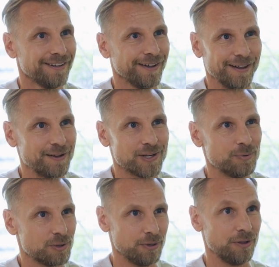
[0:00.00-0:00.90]
it
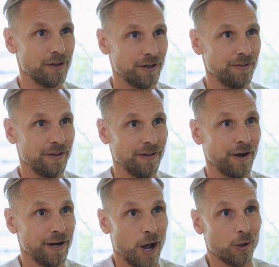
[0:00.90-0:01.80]
seems to be the, the
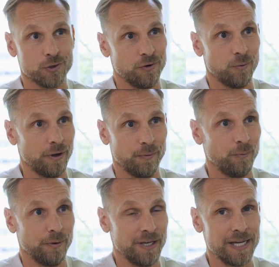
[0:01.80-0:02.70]
ideology of what
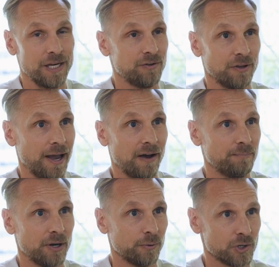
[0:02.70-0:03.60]
we need to have
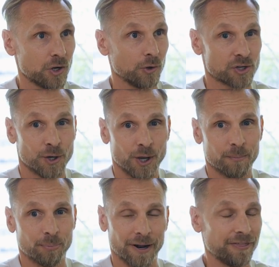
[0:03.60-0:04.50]
better results.
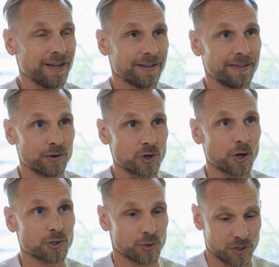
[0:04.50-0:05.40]
But I think there's
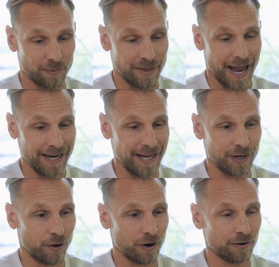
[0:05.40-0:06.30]
also some of that
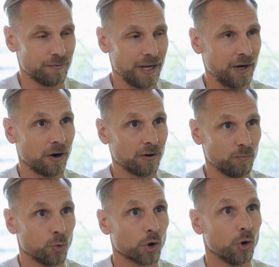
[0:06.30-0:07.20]
in our in our
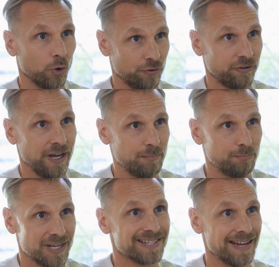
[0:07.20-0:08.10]
world in
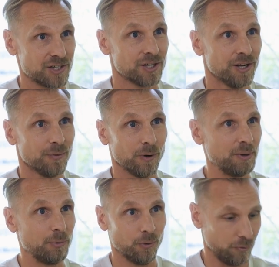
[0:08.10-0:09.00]
business where
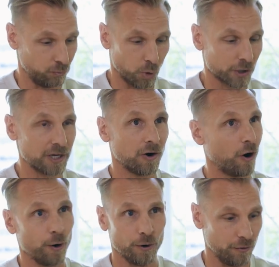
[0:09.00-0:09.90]
people are working
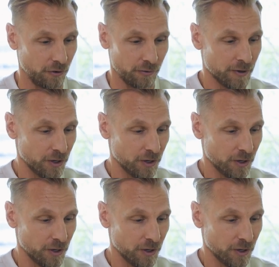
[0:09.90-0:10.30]
harder, they're